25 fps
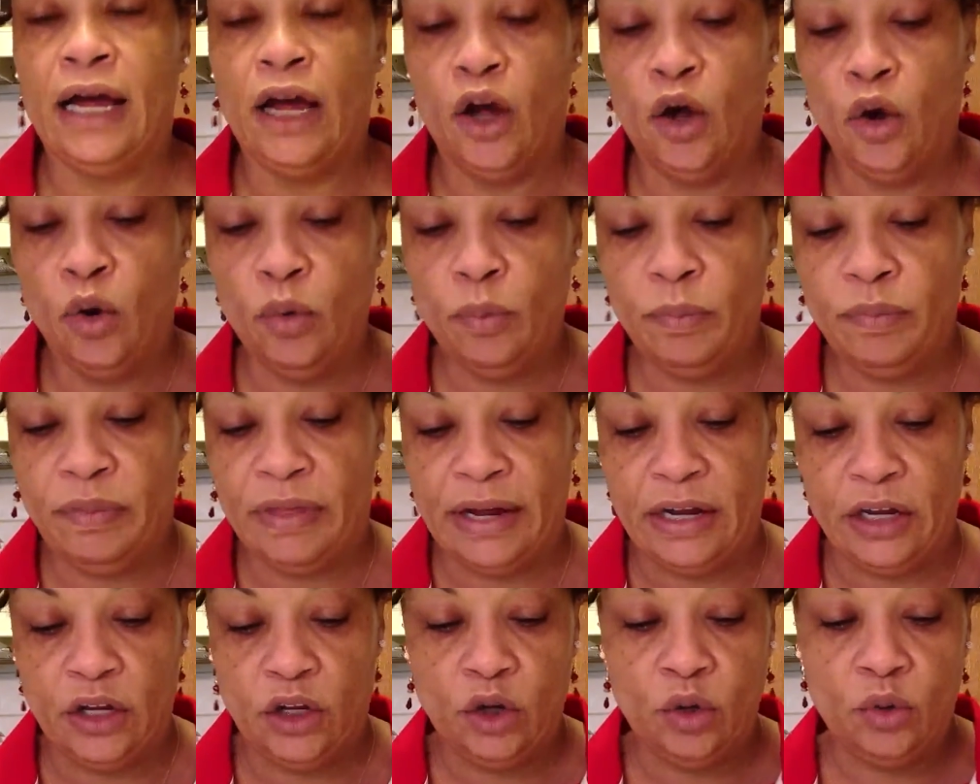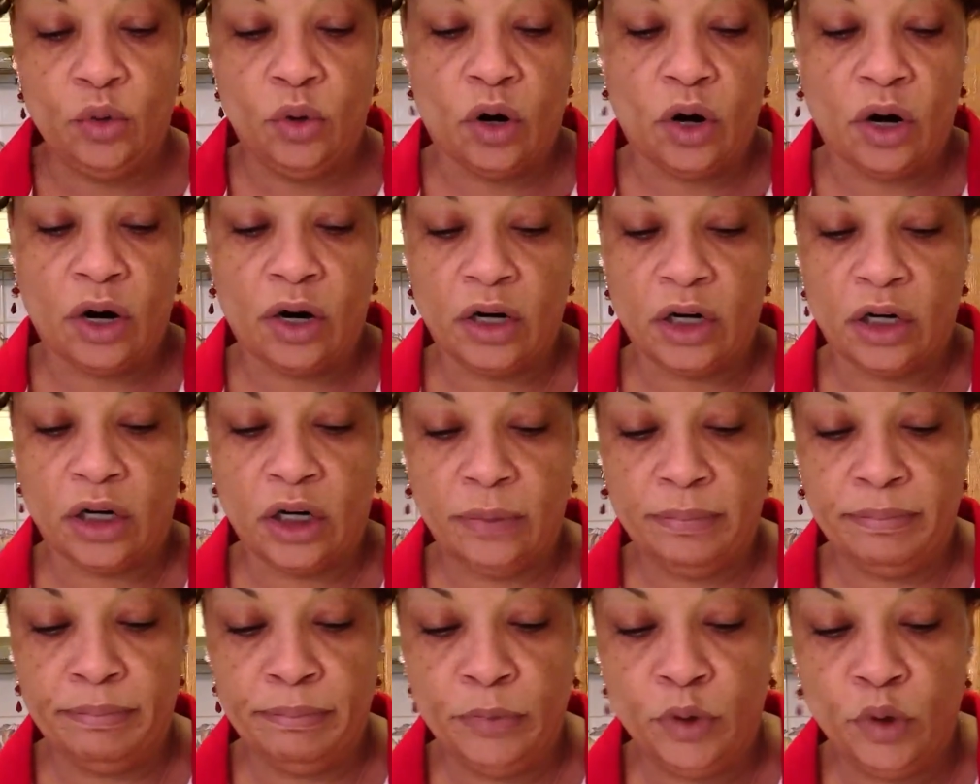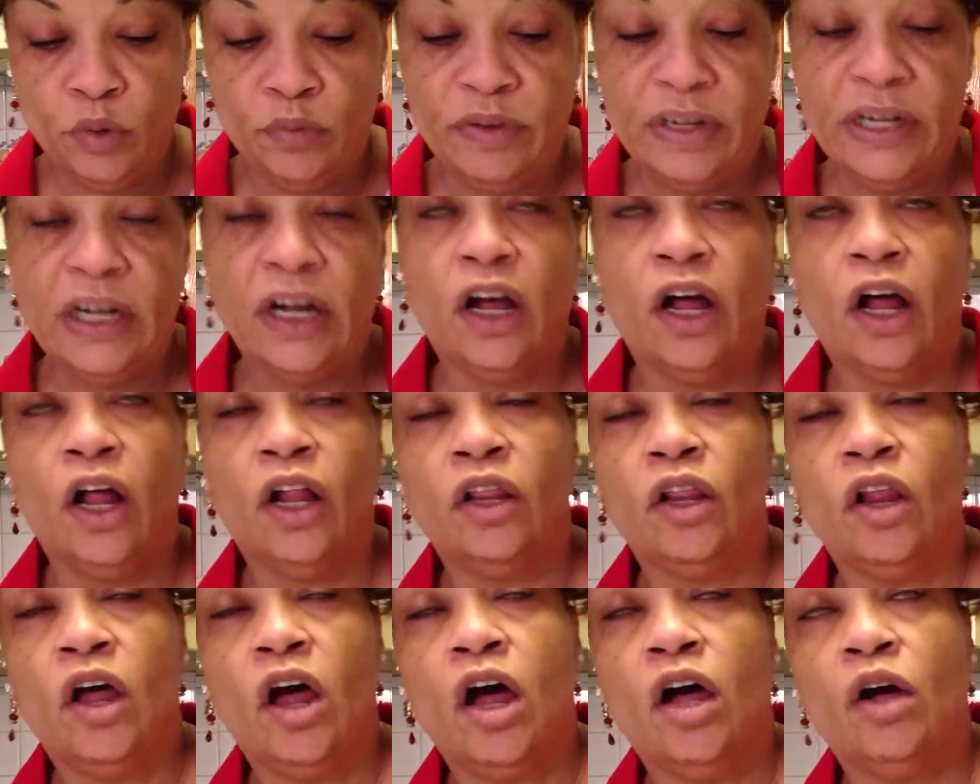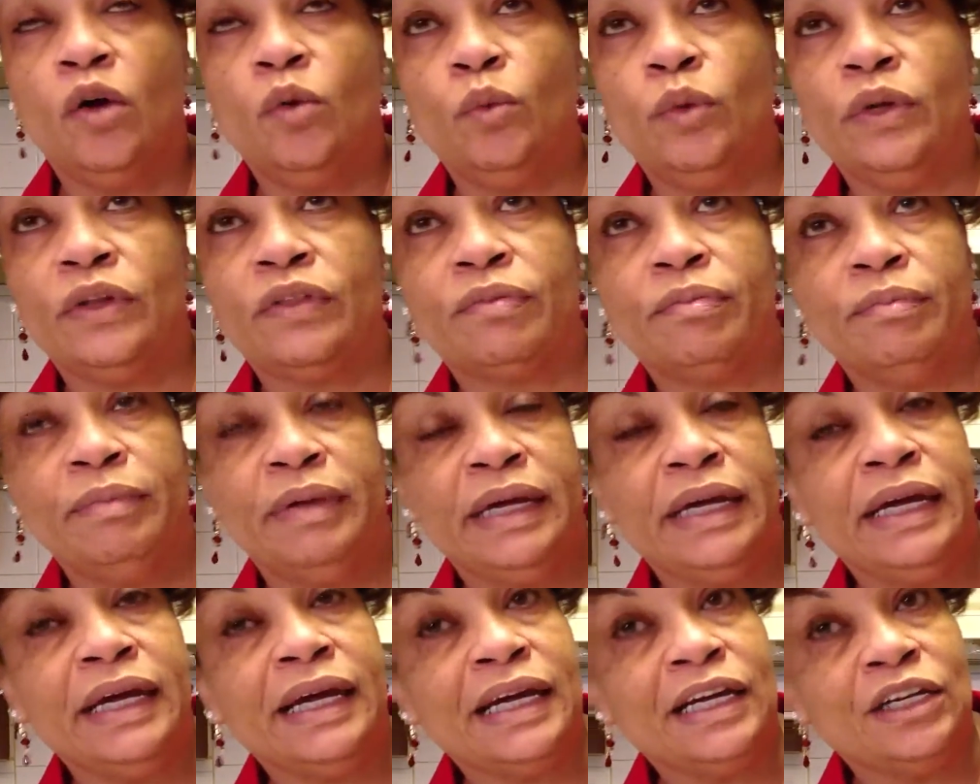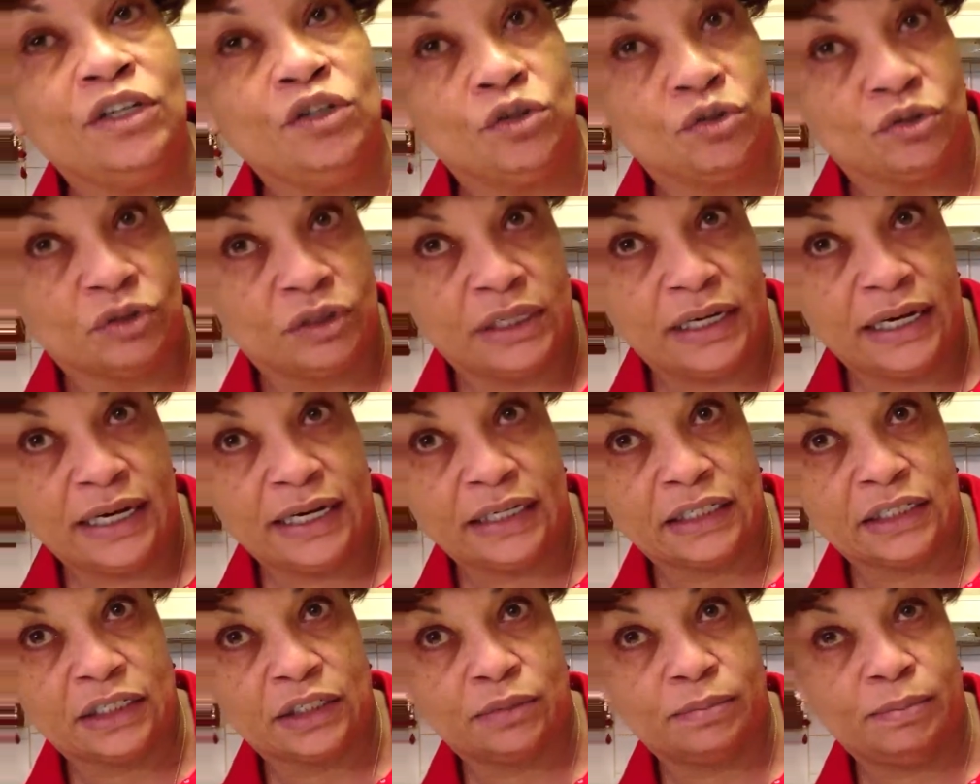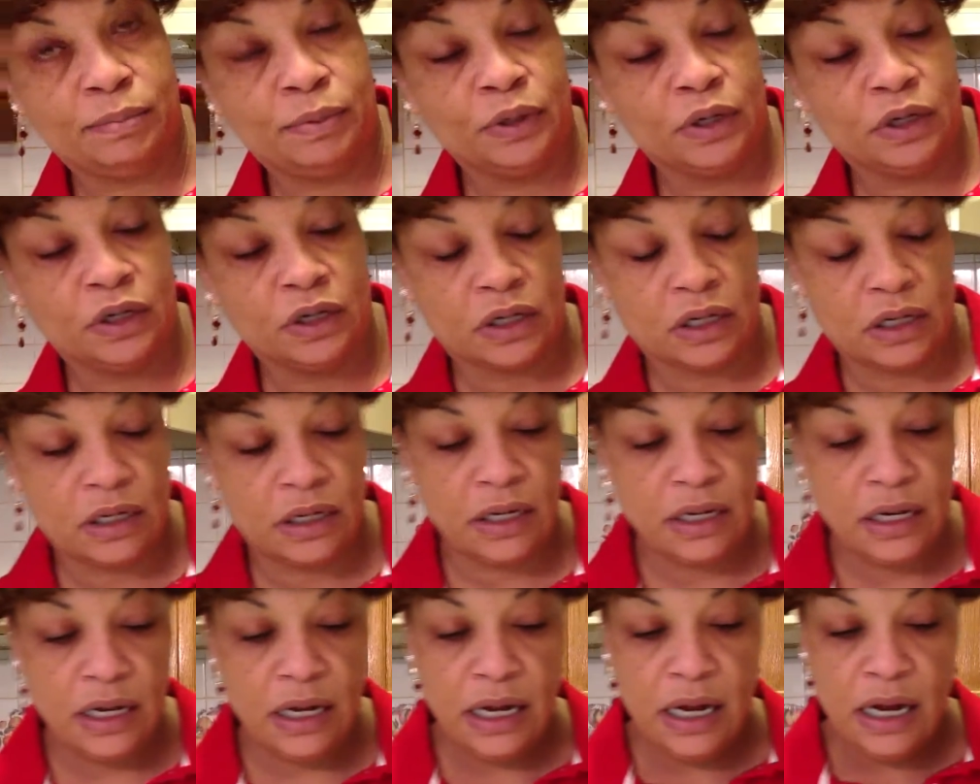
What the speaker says: hope that you are moving along with me in your textbook.